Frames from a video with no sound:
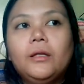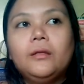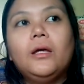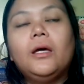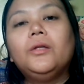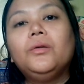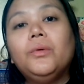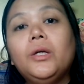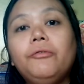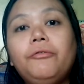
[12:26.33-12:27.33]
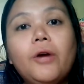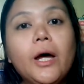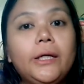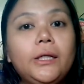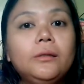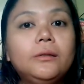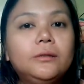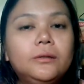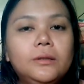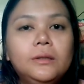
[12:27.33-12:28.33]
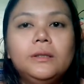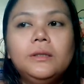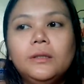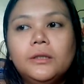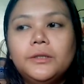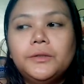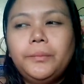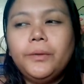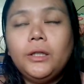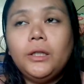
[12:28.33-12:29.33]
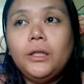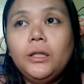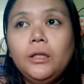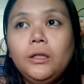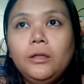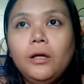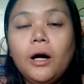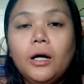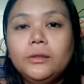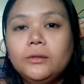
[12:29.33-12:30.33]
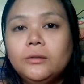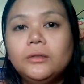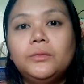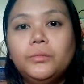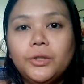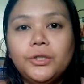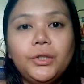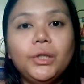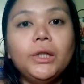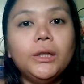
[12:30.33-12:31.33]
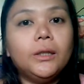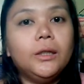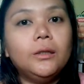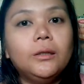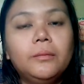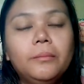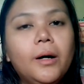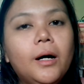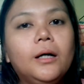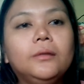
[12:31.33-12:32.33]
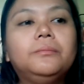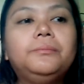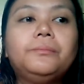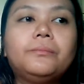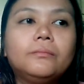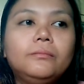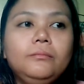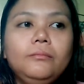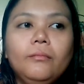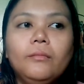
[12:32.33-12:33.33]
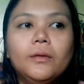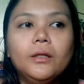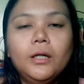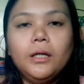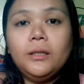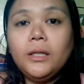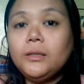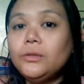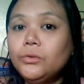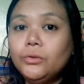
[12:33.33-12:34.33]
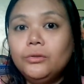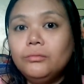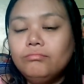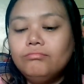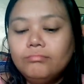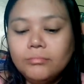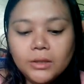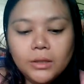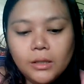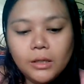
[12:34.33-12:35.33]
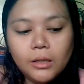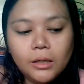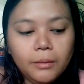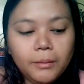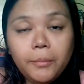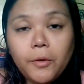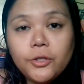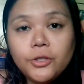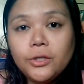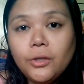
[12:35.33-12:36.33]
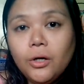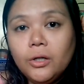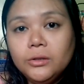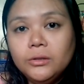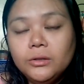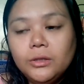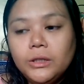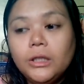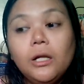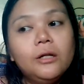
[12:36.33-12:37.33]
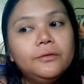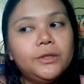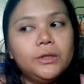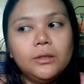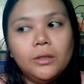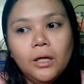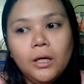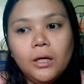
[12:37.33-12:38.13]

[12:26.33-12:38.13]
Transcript: And then we fry it. It's pretty hot once you eat it, but it tastes good. My brother-in-law, he really loves it.